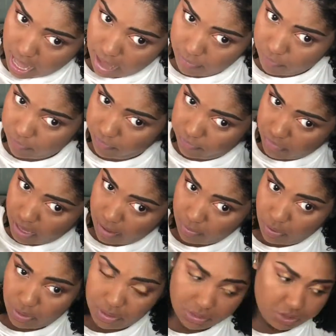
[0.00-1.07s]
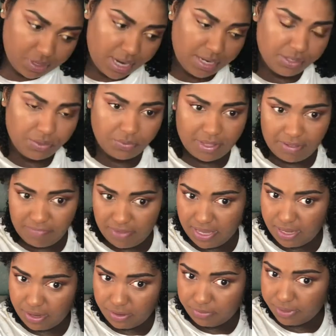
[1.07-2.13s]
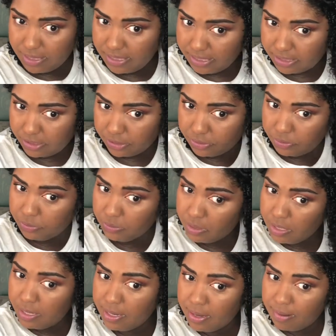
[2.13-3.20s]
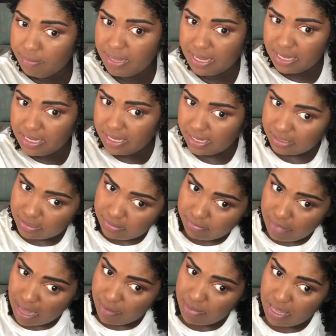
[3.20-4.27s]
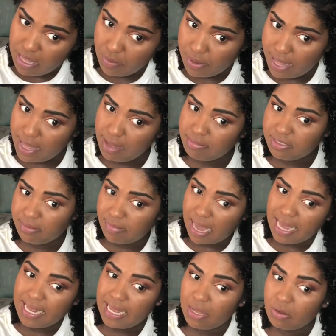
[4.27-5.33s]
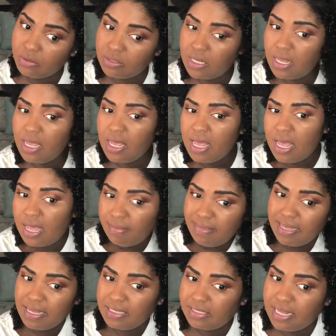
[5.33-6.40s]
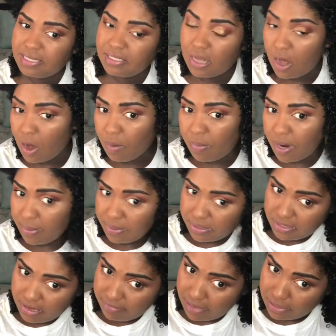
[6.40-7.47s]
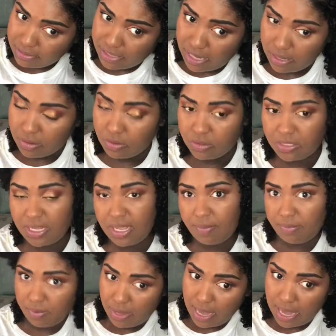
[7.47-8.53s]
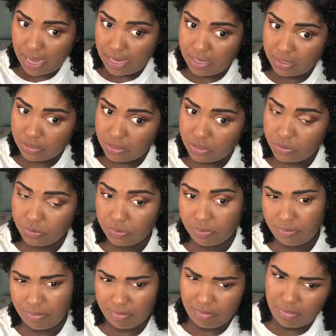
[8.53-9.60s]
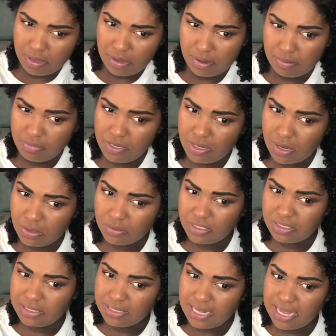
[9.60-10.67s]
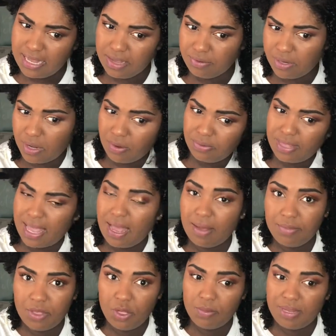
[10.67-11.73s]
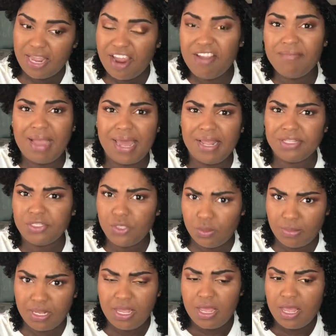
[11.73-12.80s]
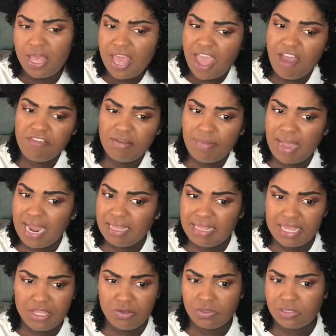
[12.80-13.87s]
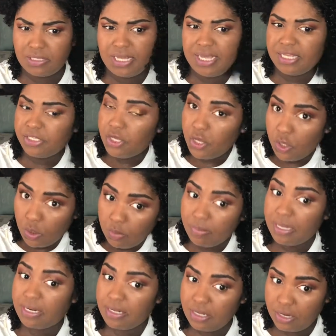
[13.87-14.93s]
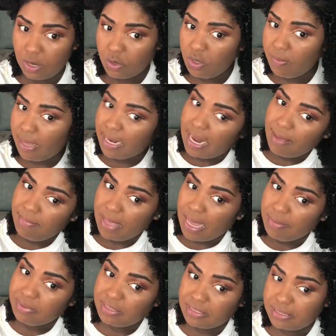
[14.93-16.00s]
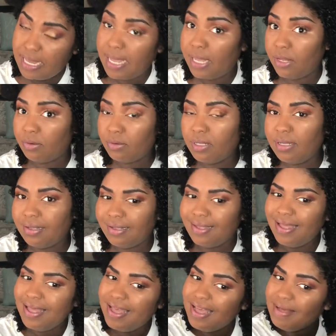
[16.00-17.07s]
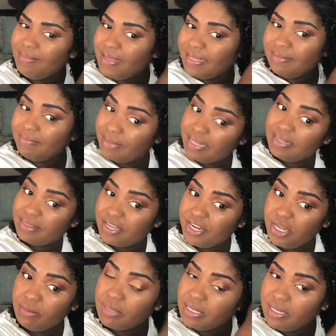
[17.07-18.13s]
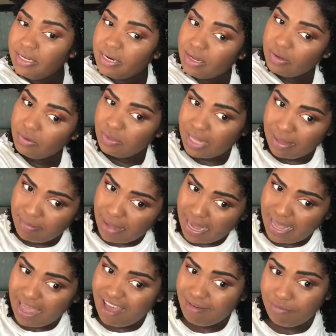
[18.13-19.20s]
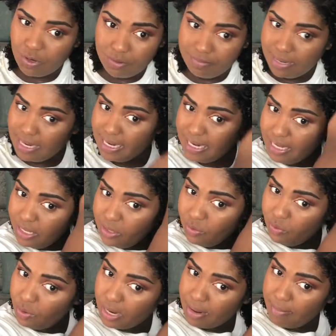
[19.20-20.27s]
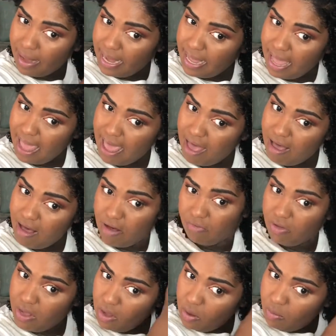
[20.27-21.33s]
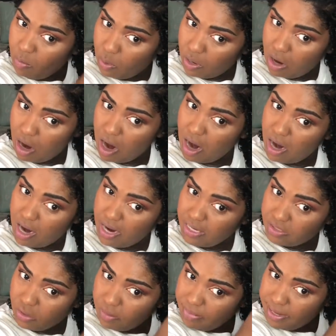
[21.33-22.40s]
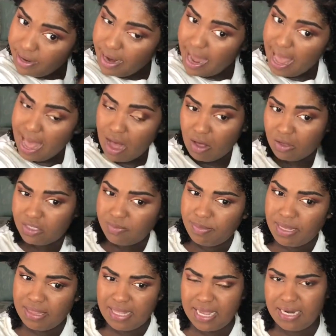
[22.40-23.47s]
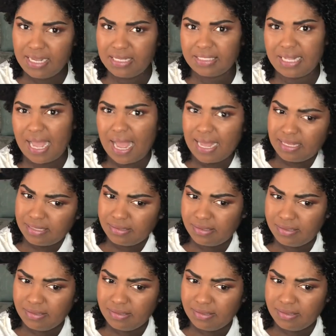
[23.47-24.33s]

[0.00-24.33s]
I'm going to try to do that video really soon, because maybe it will help somebody else, because that's the whole purpose of my channel, is to help you guys to you know, just let you know that I'm human. Everybody's human. Everybody that you see is human. You know, you may not be able to tell but they're human. You know, they might have more money than you, or they might have more cars or a bigger house, but that does not